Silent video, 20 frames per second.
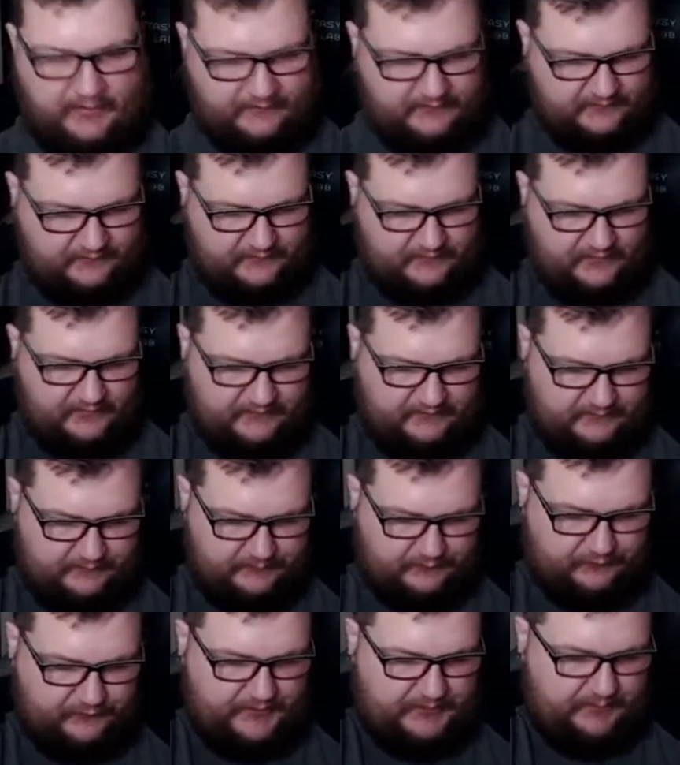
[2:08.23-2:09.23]
We got this
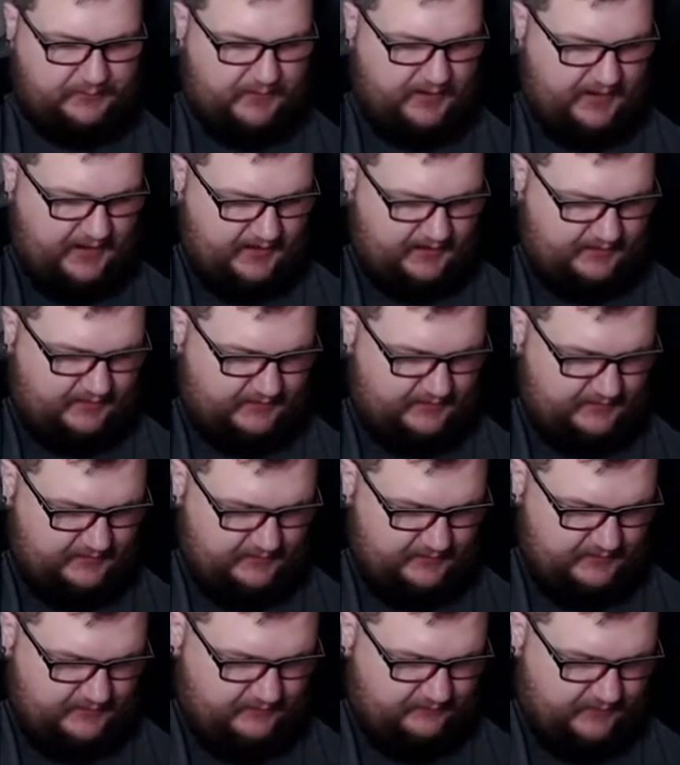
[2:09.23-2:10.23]
awesome three pack
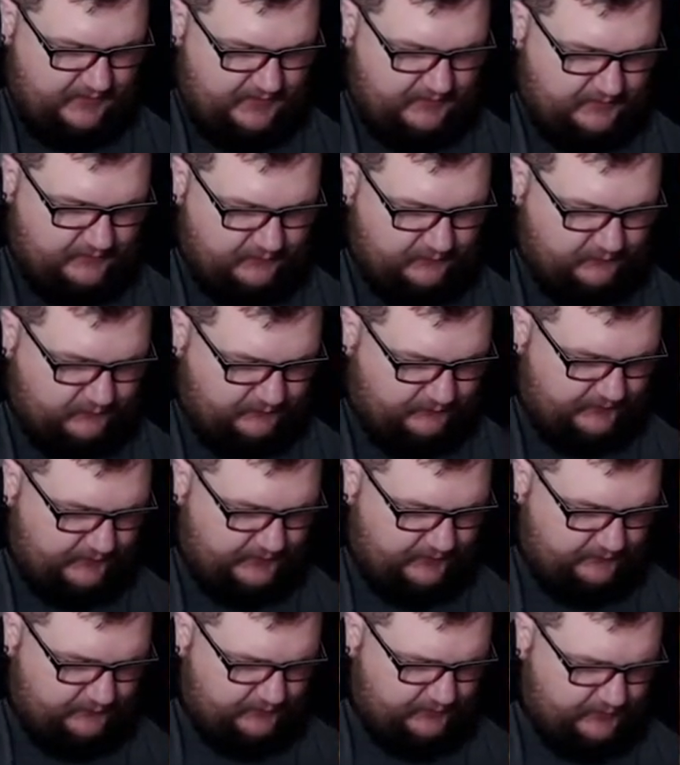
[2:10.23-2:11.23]
that comes with
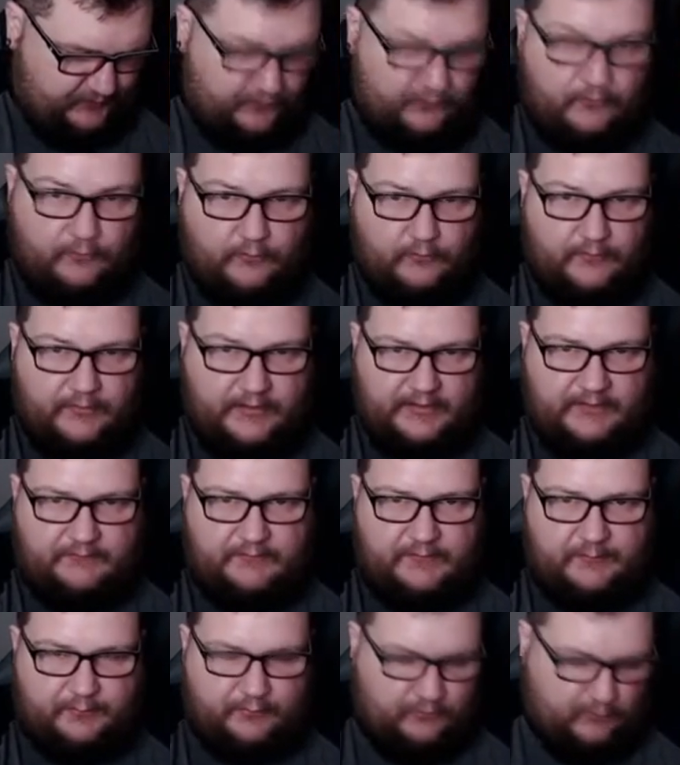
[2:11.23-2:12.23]
a really cool
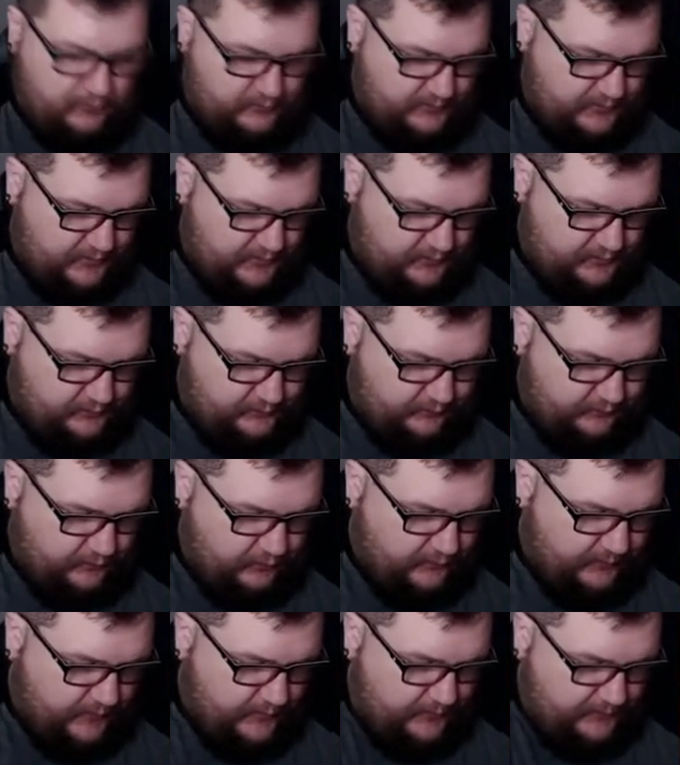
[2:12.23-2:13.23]
Eevee promo,
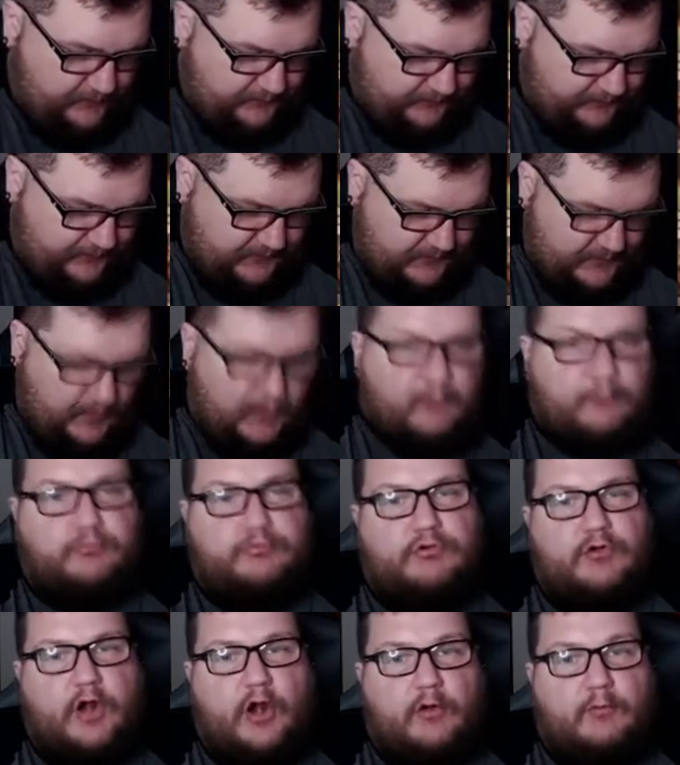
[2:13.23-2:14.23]
promo,
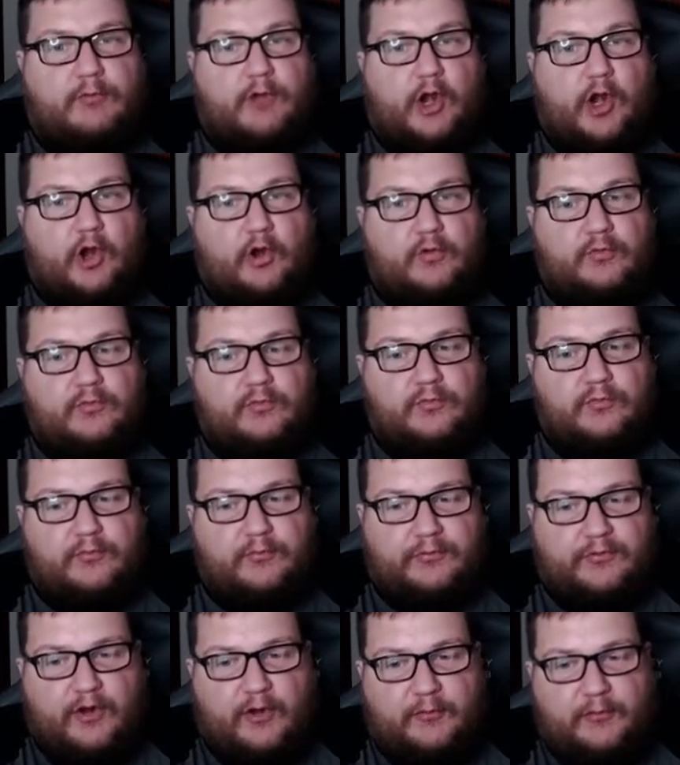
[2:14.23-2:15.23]
promro,
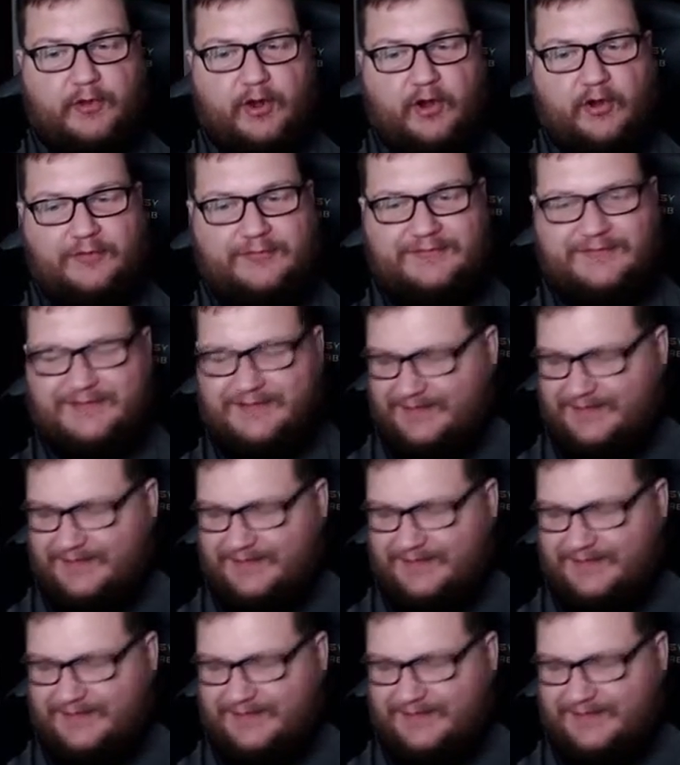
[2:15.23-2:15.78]
promro.